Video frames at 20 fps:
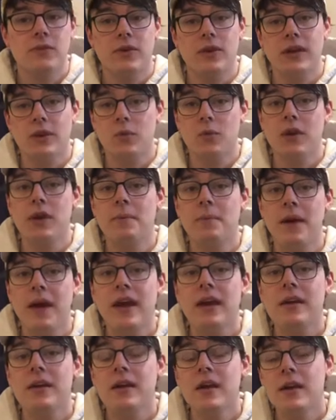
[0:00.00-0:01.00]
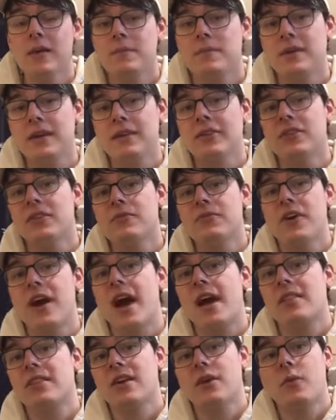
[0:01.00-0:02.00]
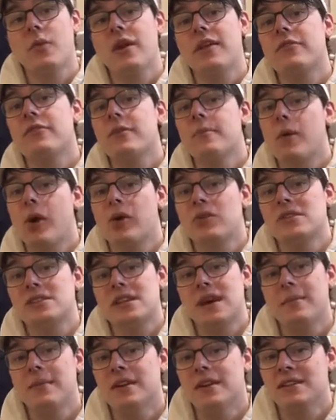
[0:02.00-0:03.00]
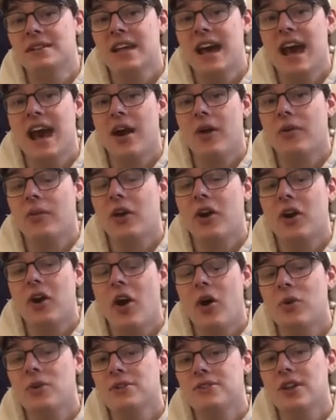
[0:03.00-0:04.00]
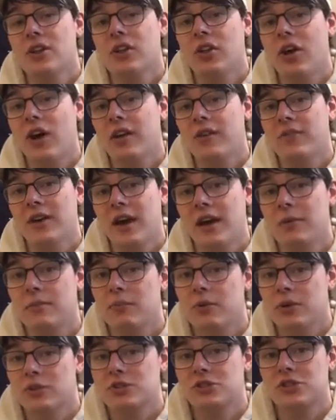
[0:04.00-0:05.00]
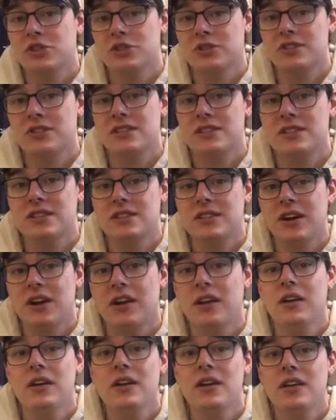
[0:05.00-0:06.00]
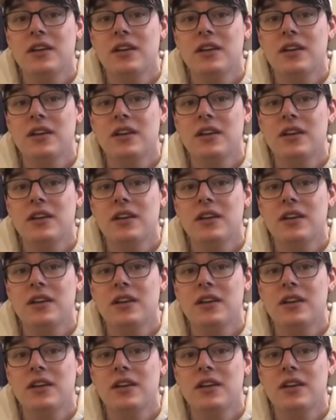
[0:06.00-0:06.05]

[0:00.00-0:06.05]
Winnipeg, given the fact that whenever the Marlies come into town, there are always a lot of Adam Brooks jerseys in there.